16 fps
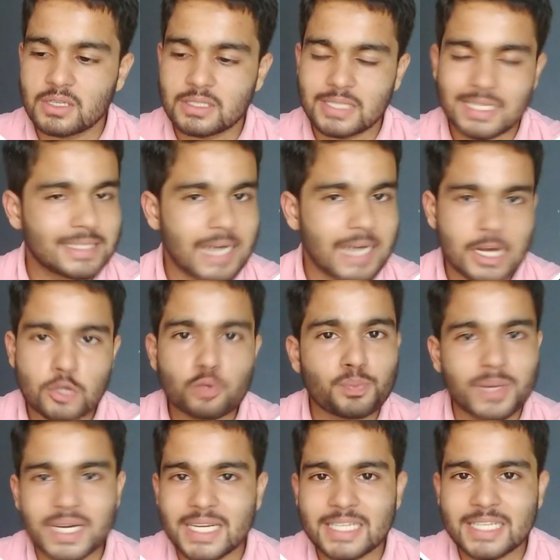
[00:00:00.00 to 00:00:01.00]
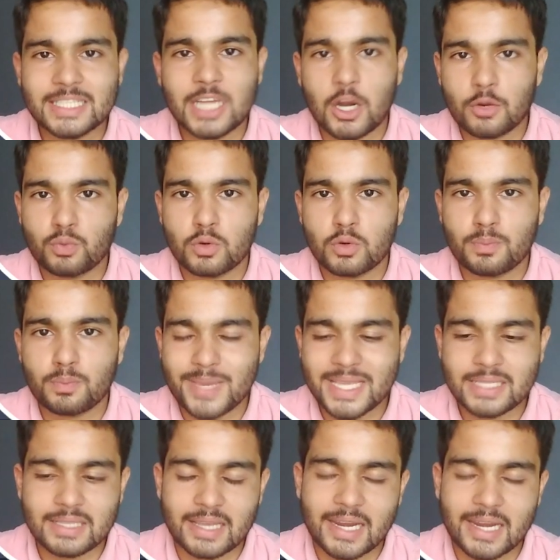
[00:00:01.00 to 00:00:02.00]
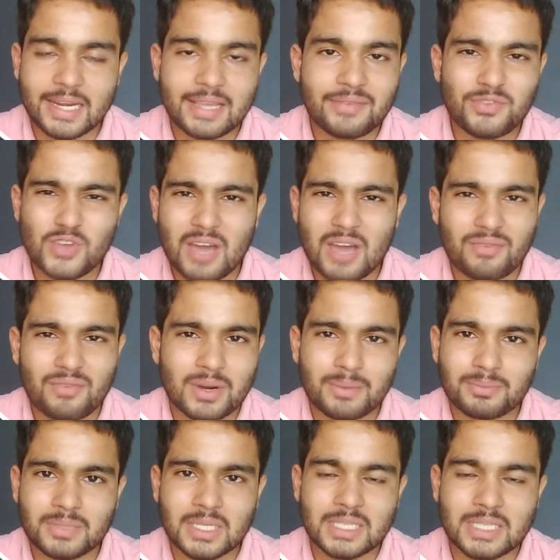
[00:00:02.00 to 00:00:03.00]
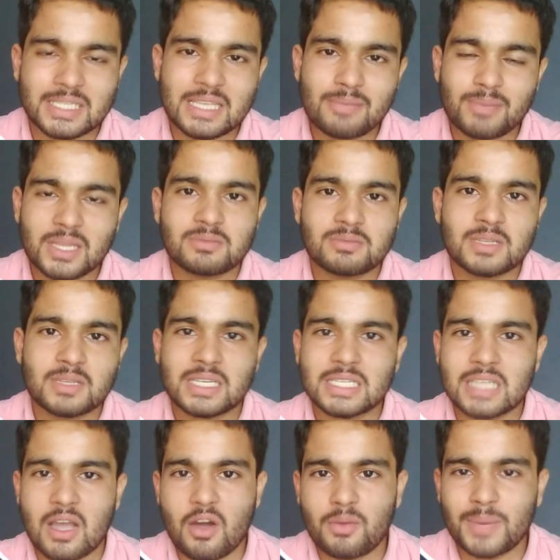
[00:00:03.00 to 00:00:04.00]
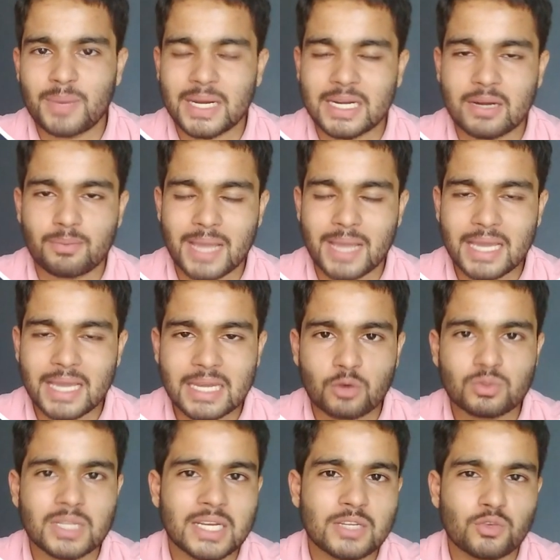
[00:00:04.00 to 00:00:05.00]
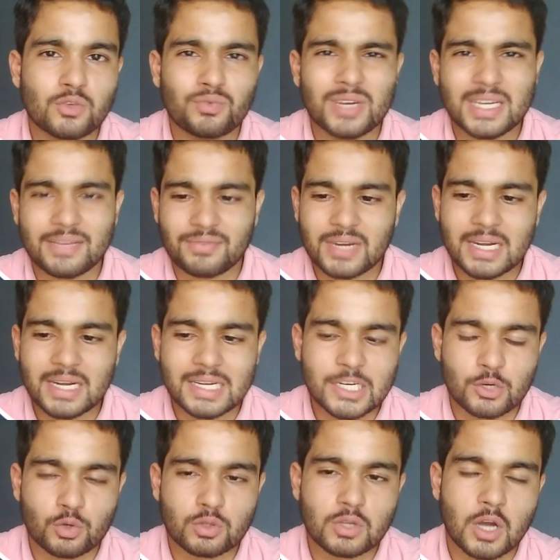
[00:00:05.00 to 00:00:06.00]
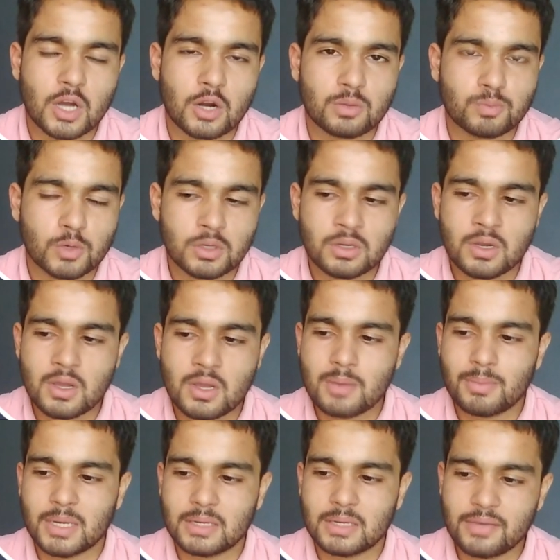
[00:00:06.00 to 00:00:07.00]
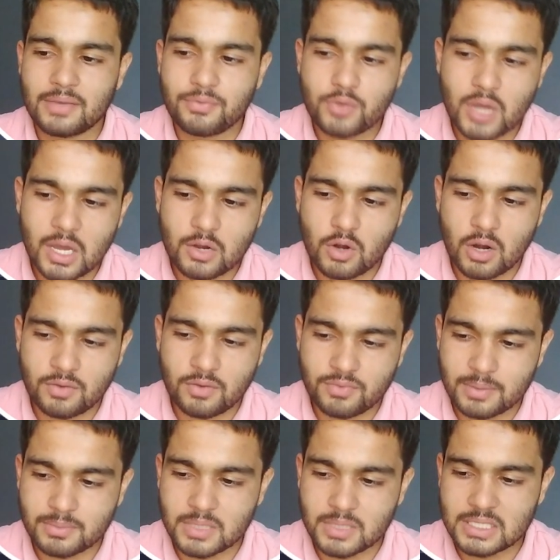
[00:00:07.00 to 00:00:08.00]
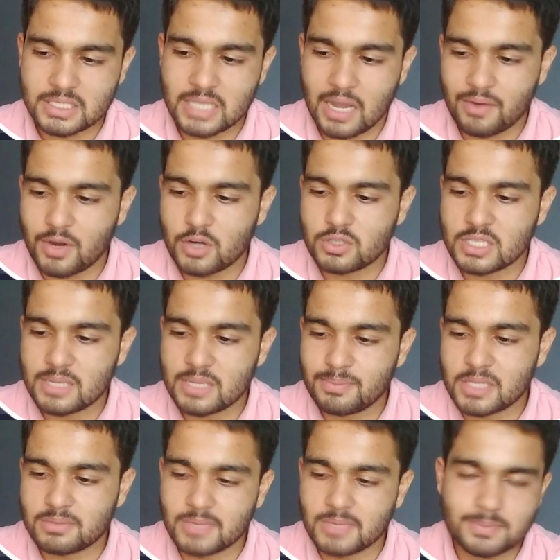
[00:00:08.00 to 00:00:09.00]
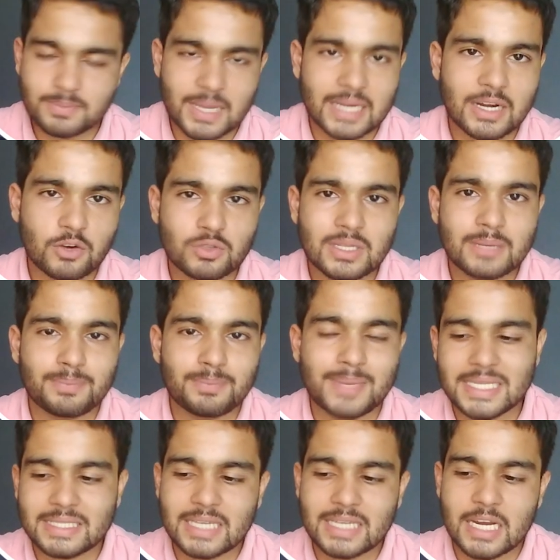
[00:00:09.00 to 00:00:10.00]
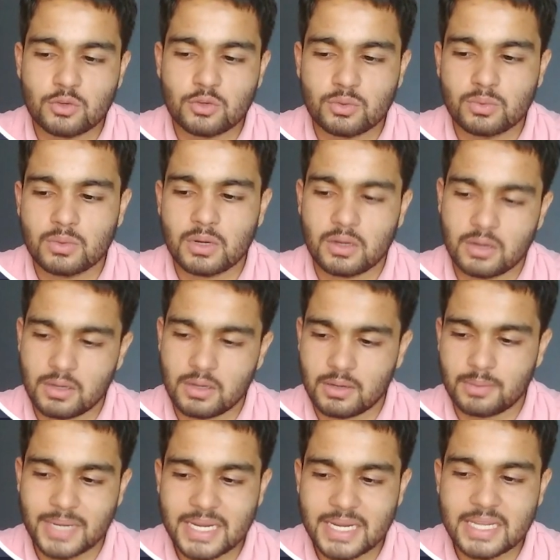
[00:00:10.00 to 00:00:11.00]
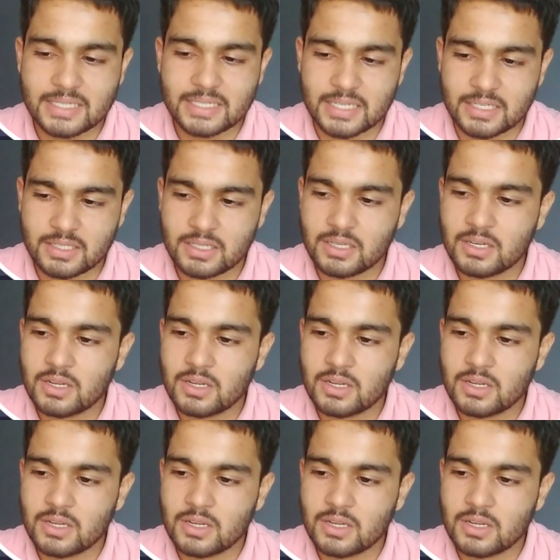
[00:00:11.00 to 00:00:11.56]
Just try to predict the output, please. And if you are from the C++ and Java background, then you will definitely know the output. But if you are not from the Java or C++ background, then please try to predict it.